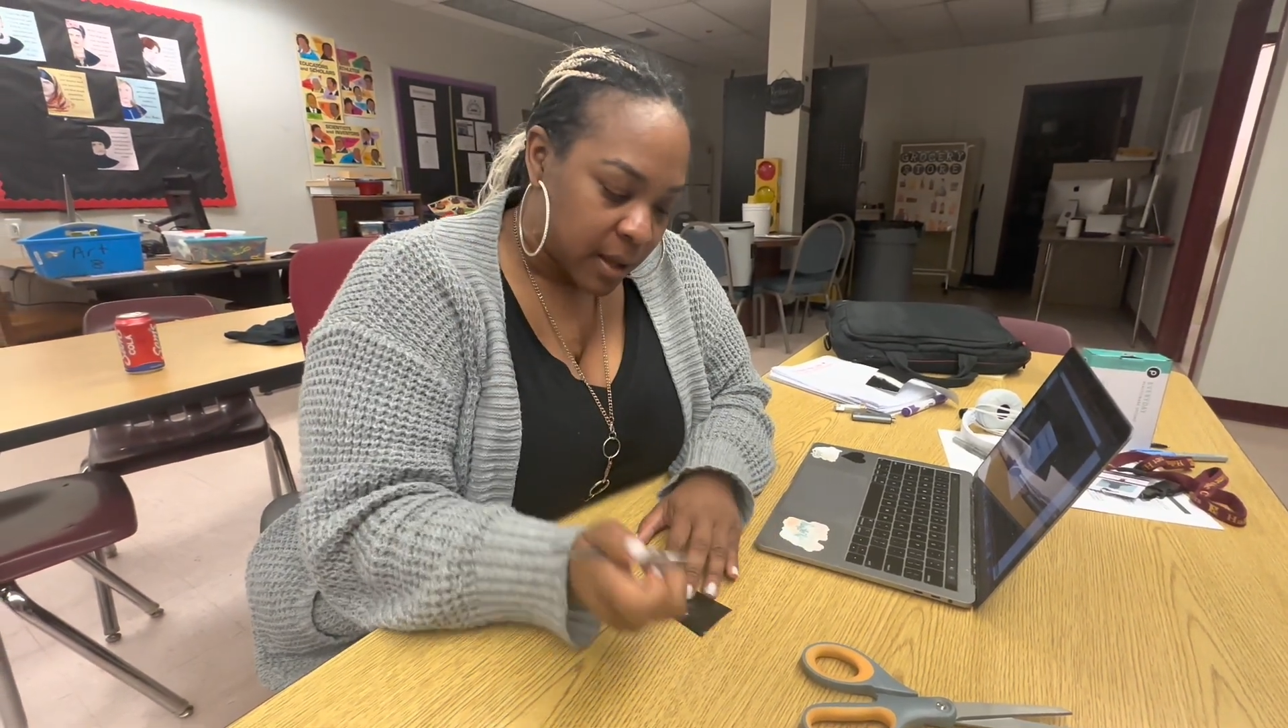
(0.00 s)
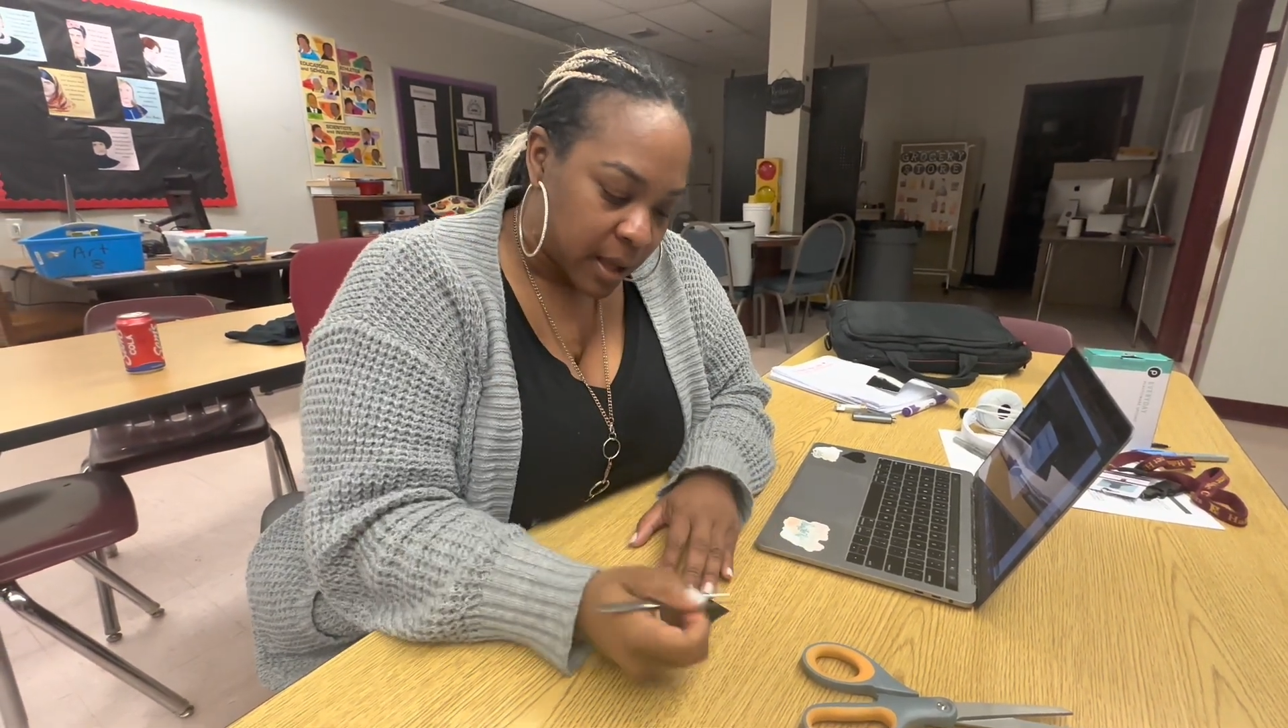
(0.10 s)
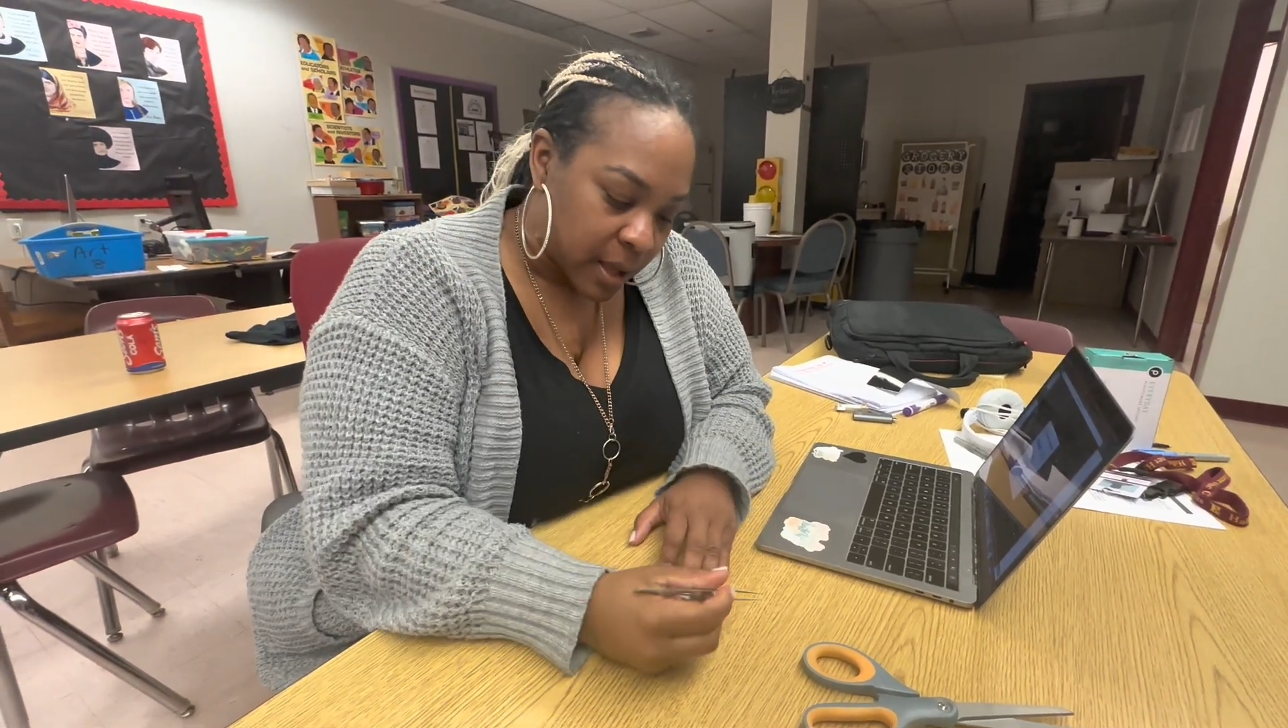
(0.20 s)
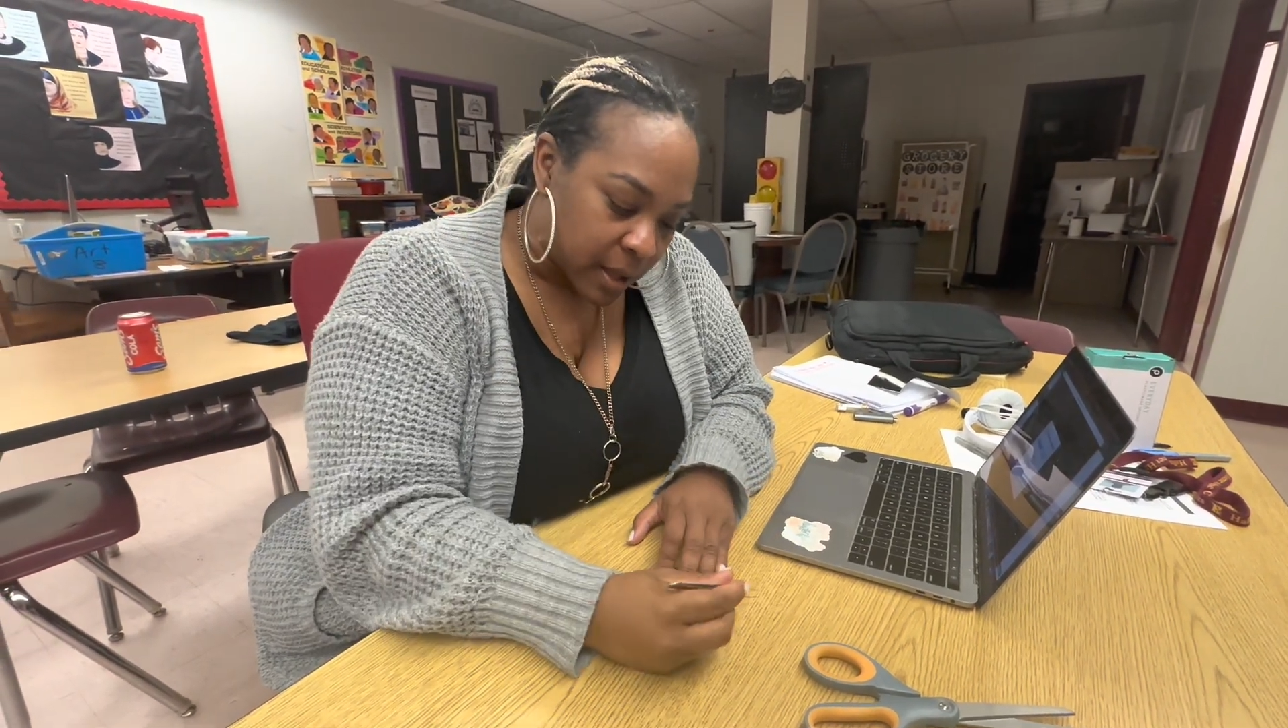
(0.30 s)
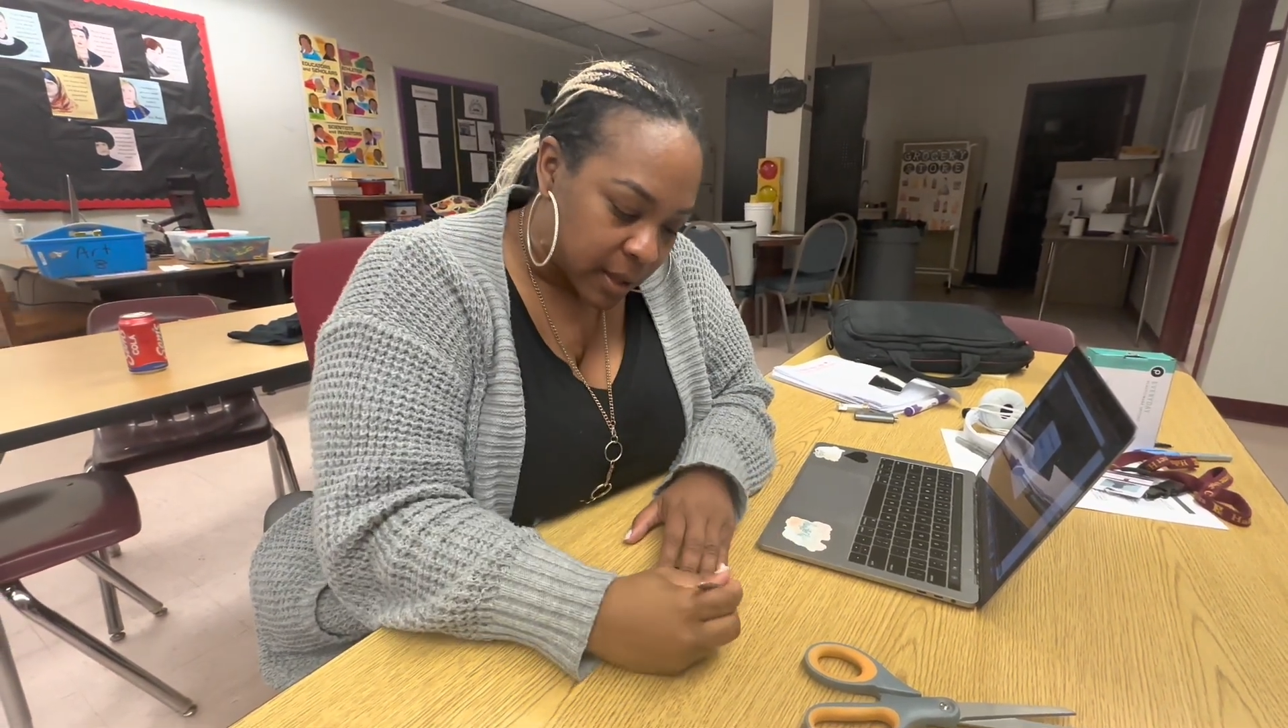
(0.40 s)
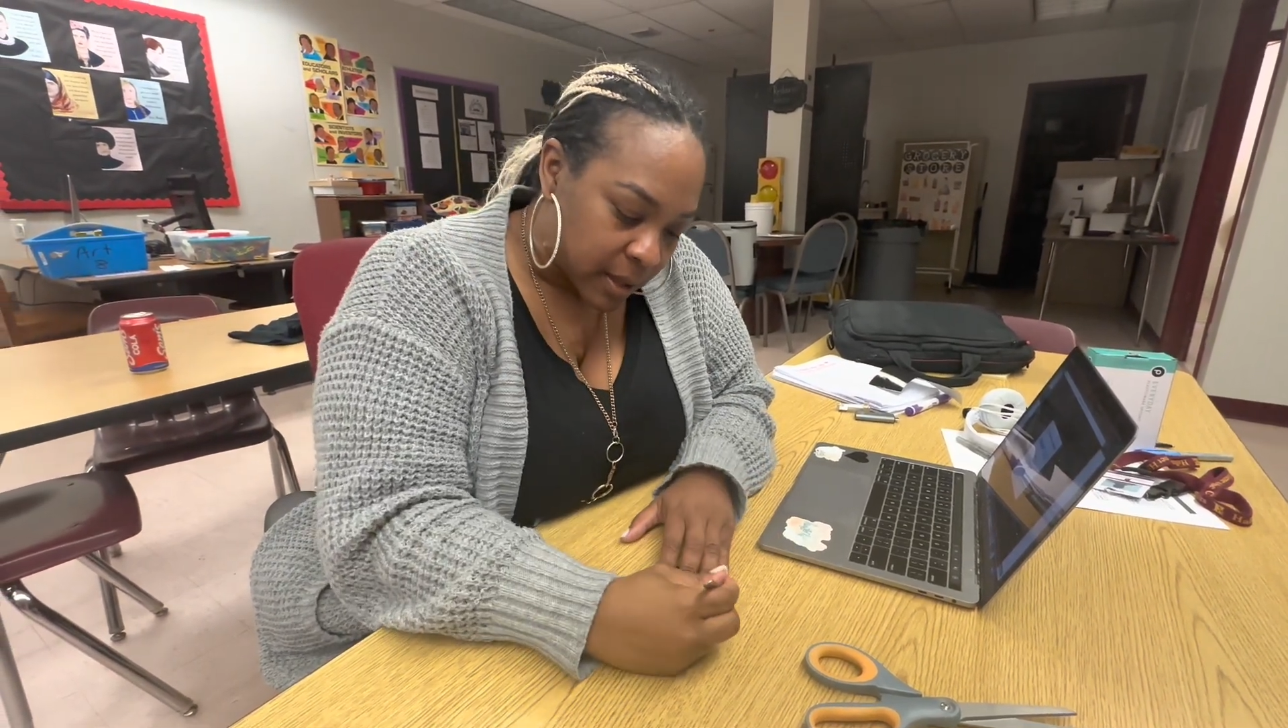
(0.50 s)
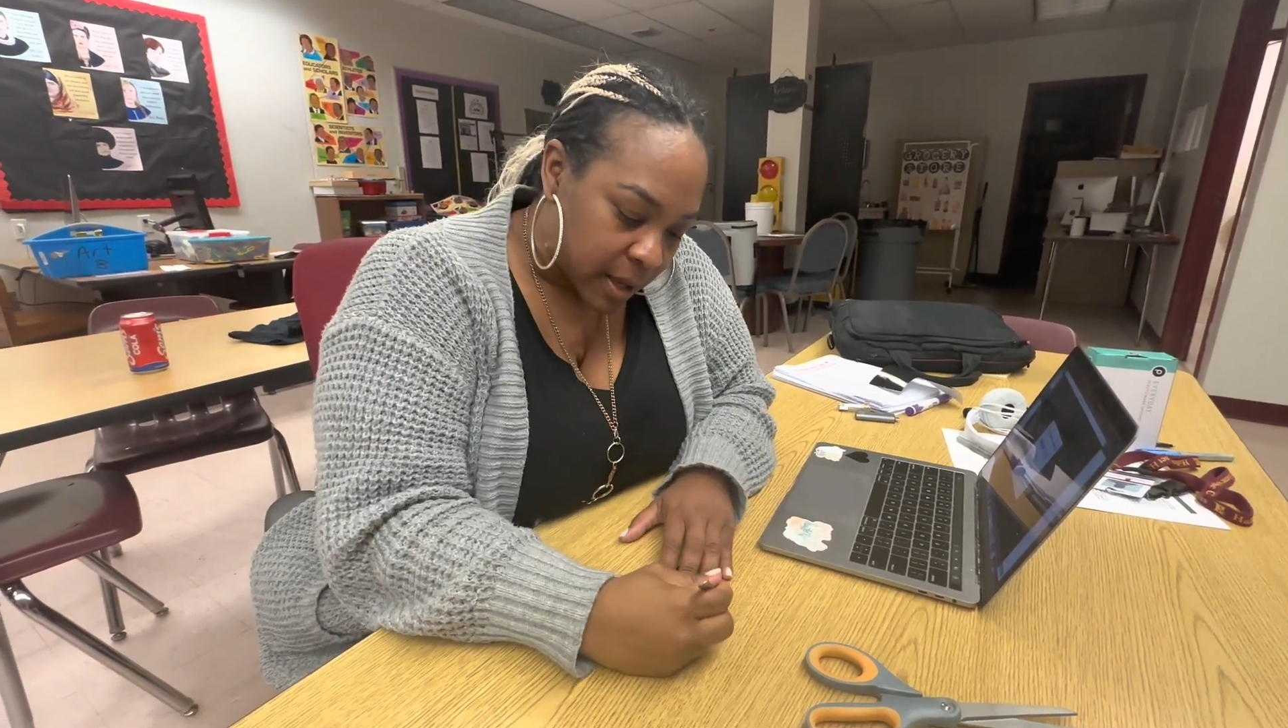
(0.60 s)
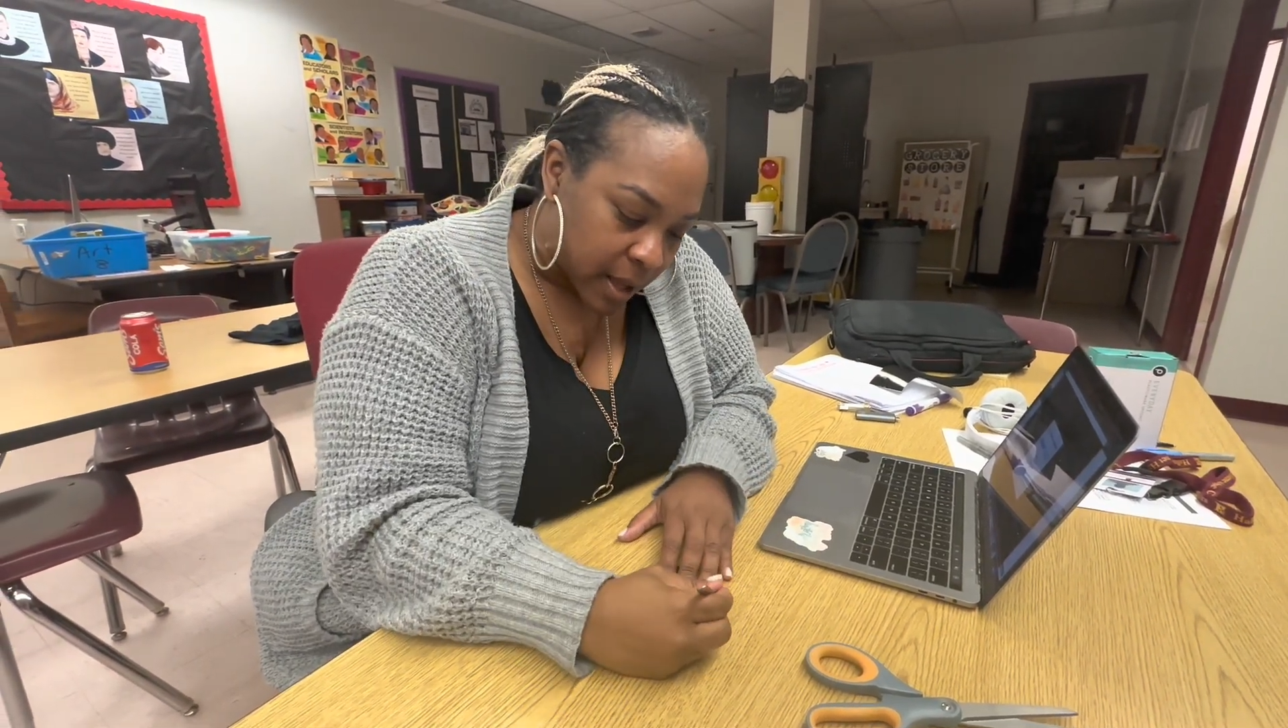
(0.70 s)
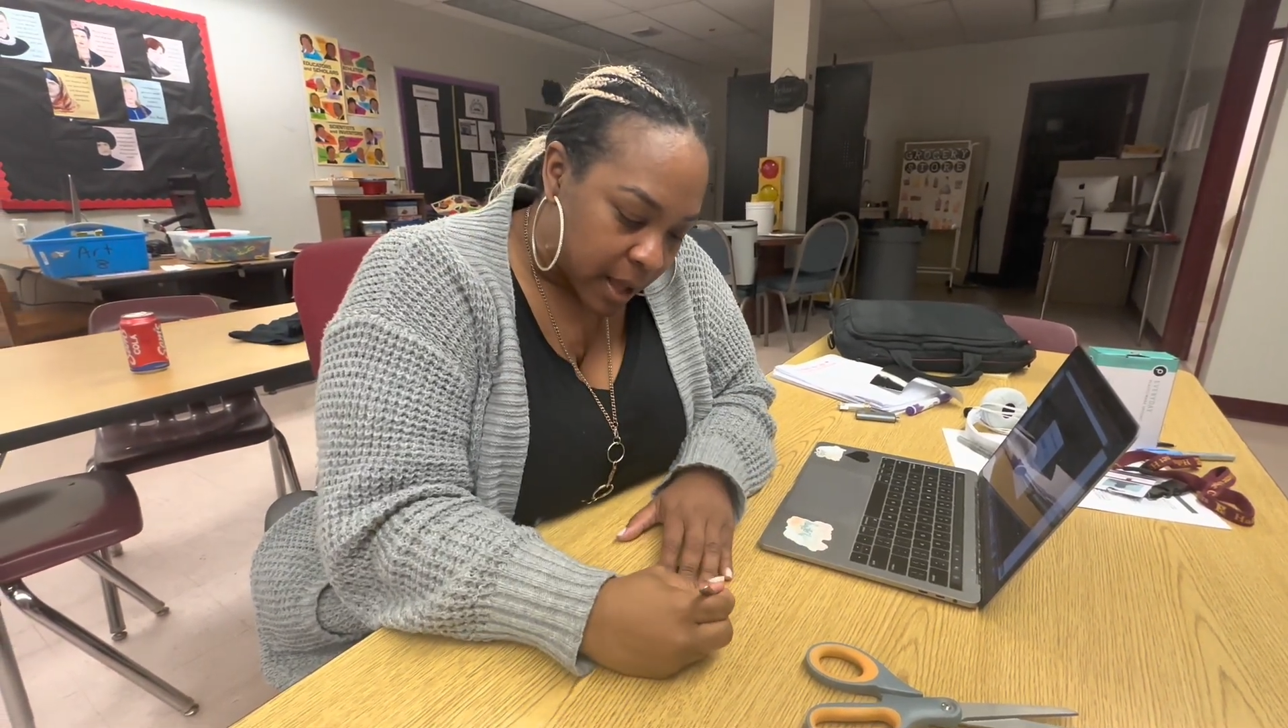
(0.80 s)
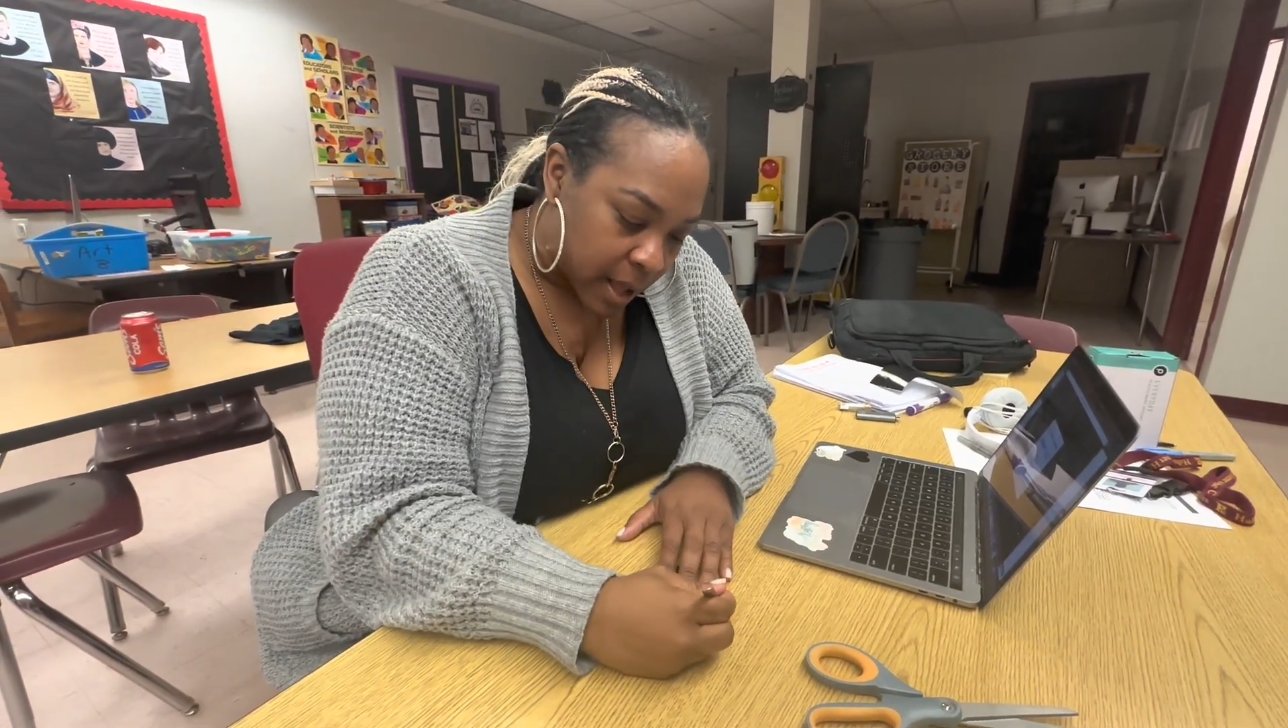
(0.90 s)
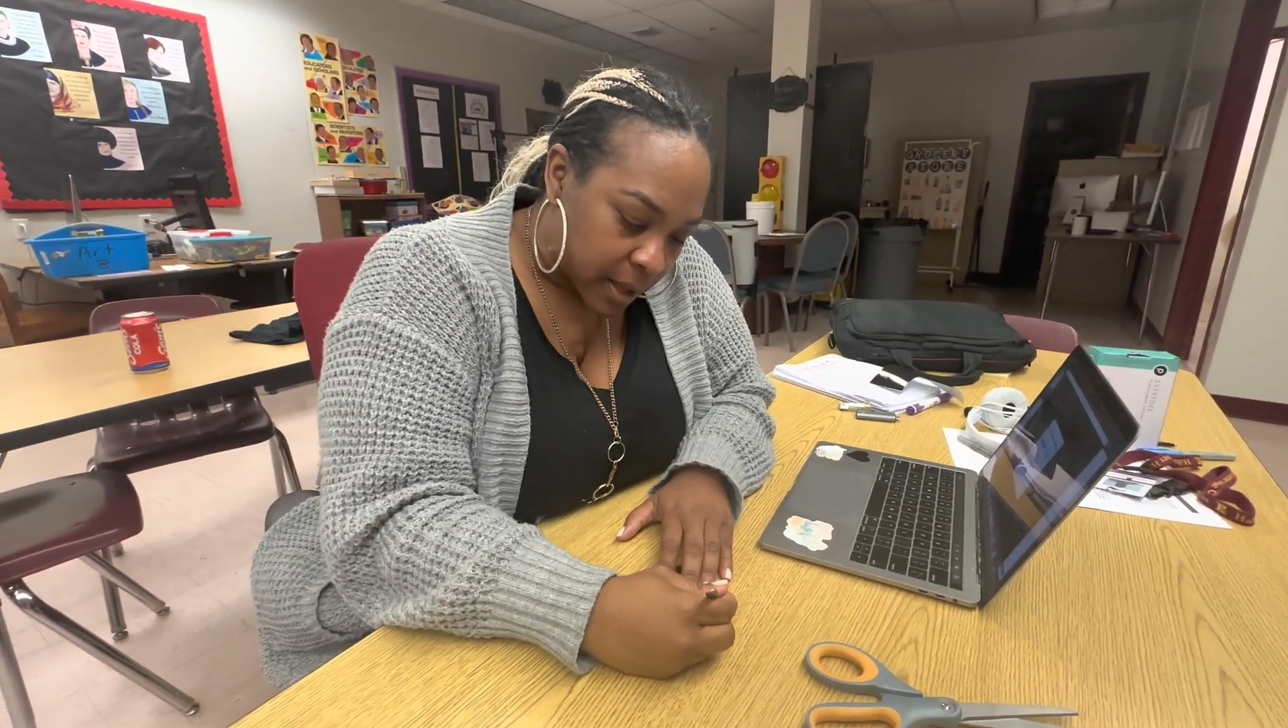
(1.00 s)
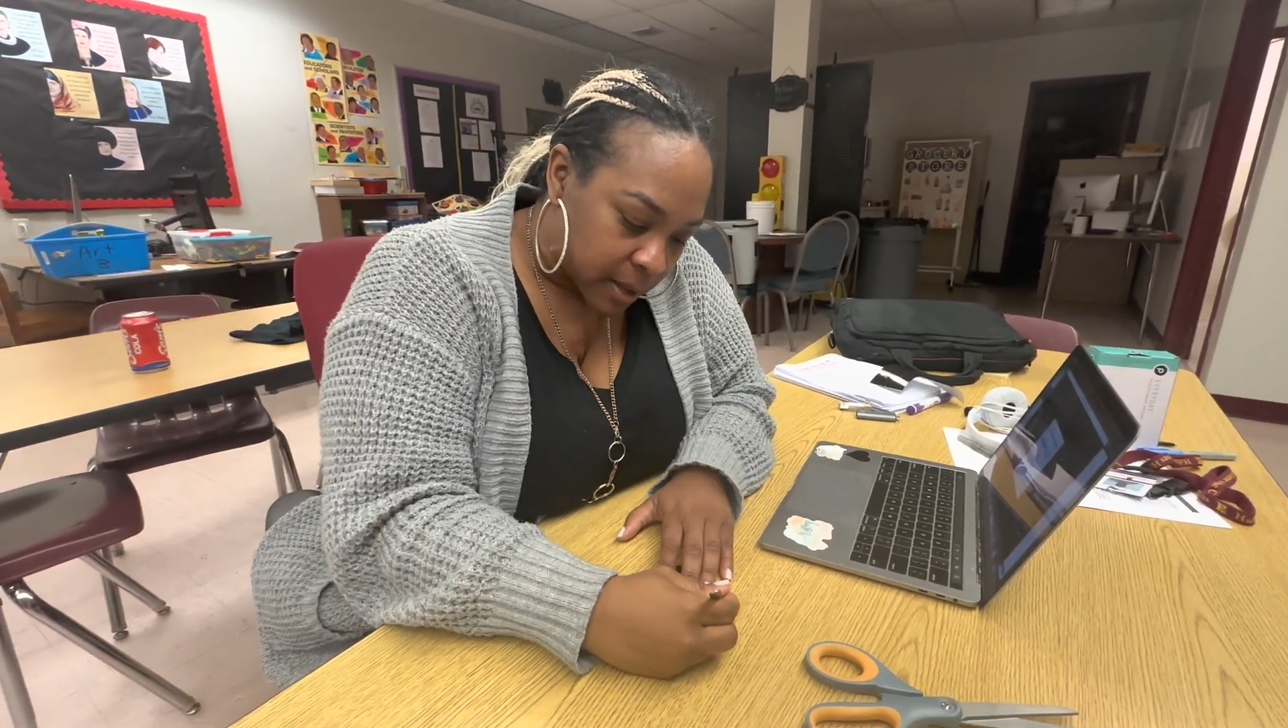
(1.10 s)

and I